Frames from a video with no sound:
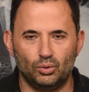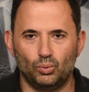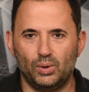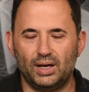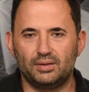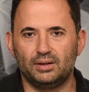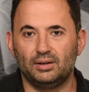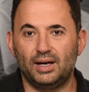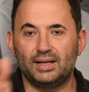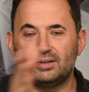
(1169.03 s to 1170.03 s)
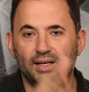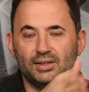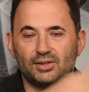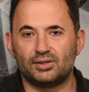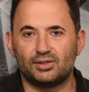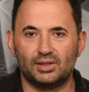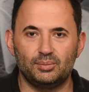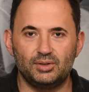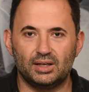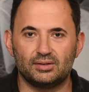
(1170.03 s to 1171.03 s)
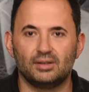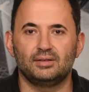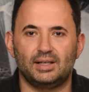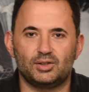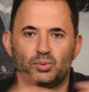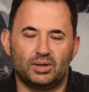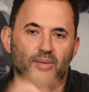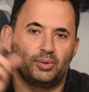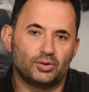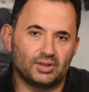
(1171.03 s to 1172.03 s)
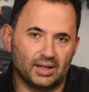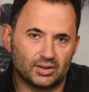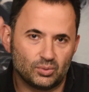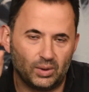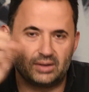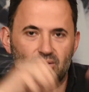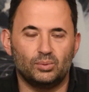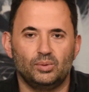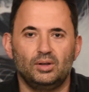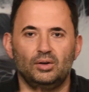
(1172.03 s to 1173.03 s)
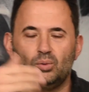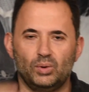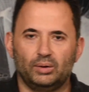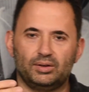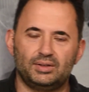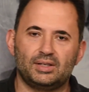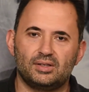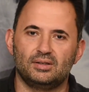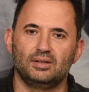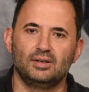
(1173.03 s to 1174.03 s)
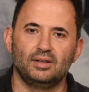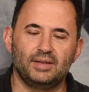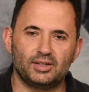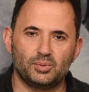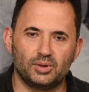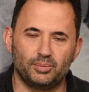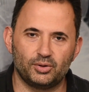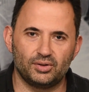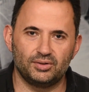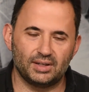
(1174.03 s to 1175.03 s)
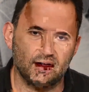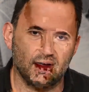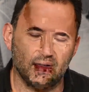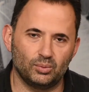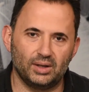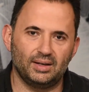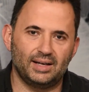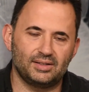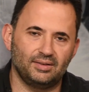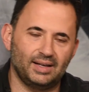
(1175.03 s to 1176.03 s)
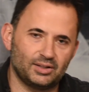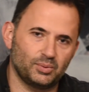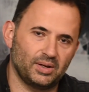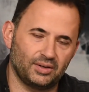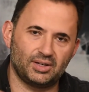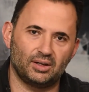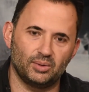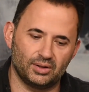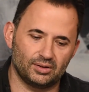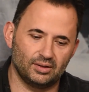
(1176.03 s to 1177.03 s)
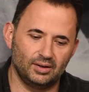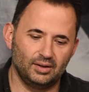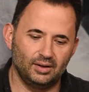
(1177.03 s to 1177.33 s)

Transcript: Where the light hits the subject, that's where the person gets wet. Where it doesn't, that's where the person doesn't get wet, as in that's where the shadow is.